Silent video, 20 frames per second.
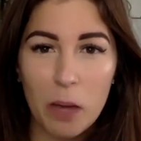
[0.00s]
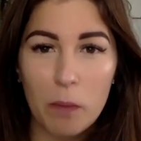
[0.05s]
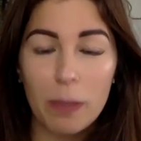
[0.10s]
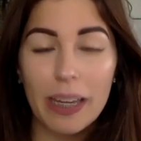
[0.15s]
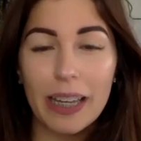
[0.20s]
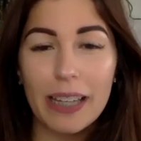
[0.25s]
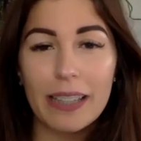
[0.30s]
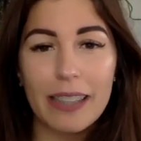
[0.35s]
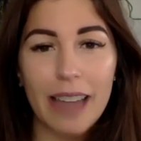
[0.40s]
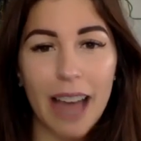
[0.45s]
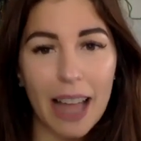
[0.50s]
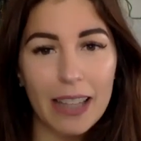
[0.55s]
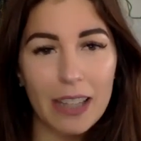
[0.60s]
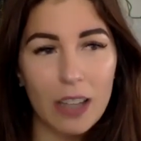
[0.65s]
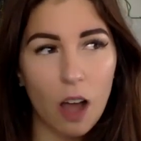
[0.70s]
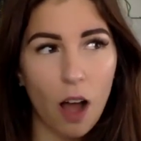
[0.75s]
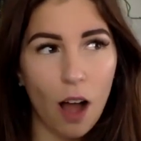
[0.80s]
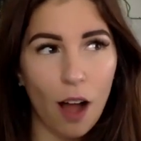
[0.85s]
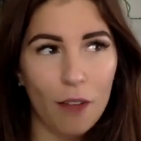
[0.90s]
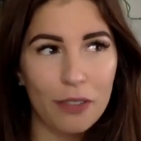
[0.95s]
Because
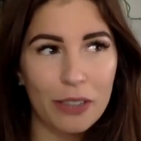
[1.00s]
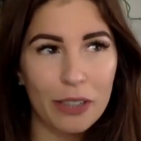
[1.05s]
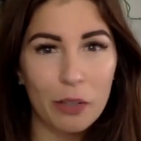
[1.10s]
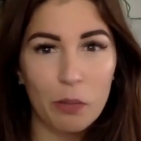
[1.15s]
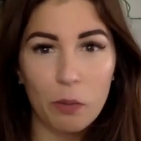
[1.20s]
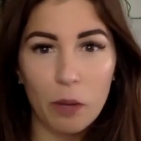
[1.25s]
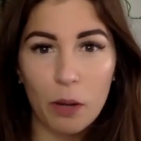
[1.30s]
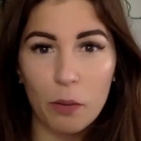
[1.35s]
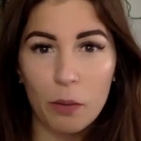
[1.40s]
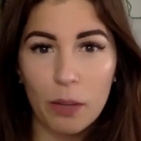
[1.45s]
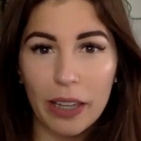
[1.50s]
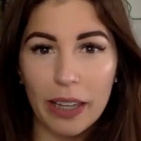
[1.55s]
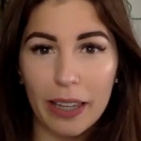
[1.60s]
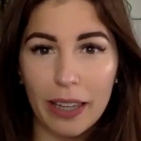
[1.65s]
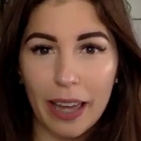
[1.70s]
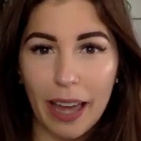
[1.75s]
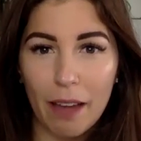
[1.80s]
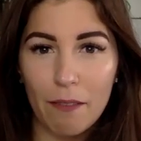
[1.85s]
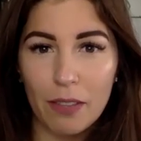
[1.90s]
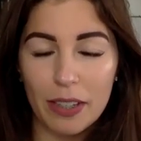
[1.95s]
that's often what
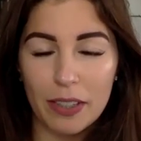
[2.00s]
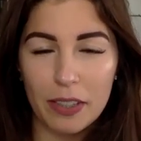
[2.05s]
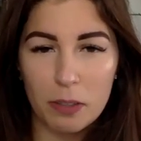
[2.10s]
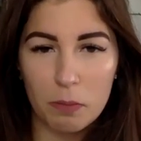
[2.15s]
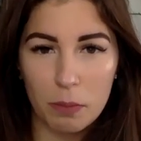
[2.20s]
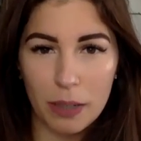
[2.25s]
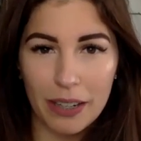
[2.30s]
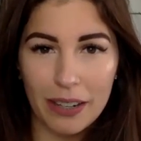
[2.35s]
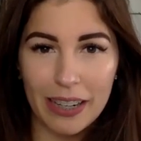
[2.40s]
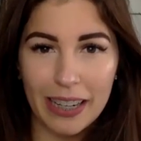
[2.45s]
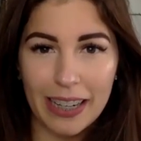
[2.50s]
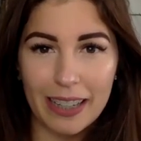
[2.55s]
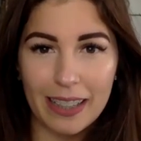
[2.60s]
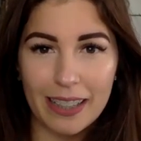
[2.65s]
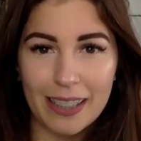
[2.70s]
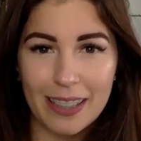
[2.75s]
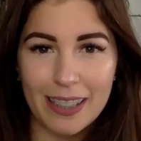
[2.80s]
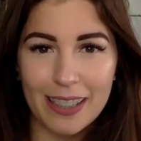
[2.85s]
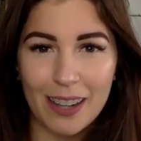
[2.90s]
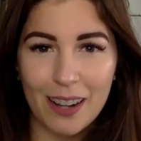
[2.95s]
we have
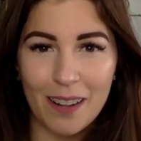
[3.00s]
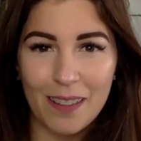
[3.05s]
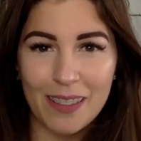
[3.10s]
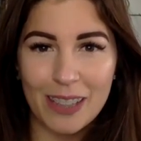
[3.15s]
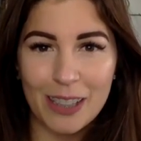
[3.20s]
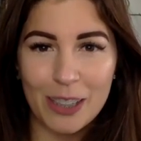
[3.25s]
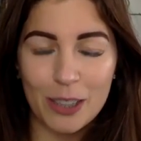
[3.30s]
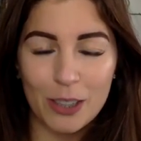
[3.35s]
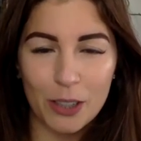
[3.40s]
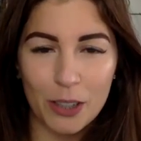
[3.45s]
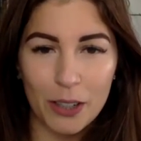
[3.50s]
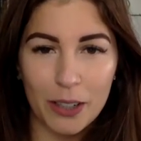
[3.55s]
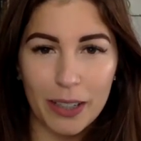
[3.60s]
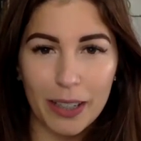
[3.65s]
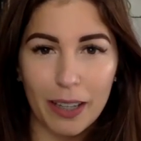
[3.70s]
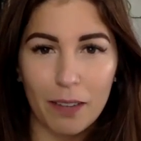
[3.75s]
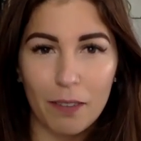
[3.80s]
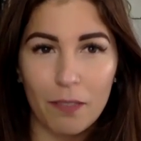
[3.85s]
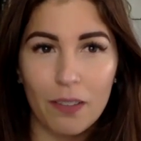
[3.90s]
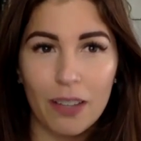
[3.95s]
experienced on this
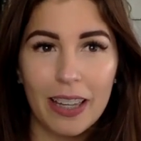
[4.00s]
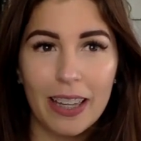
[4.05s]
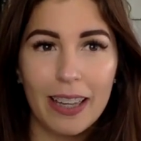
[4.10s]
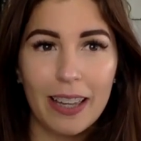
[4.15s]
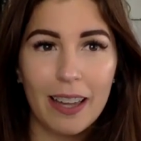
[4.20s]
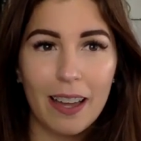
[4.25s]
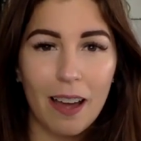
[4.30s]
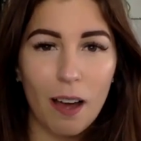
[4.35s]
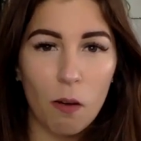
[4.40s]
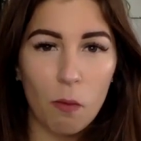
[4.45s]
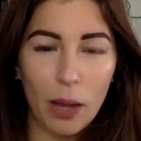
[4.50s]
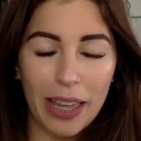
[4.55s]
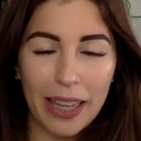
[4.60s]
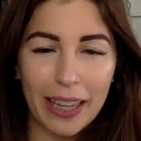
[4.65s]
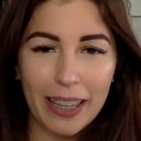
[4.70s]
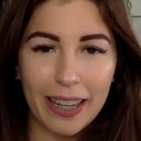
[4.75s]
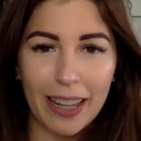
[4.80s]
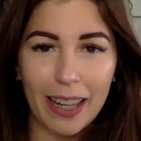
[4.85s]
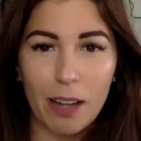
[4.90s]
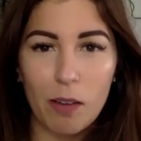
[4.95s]
journey of
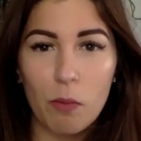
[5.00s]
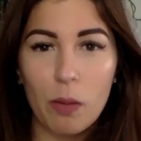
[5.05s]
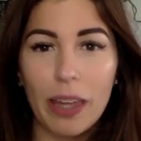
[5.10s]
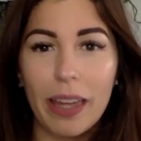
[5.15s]
awakening.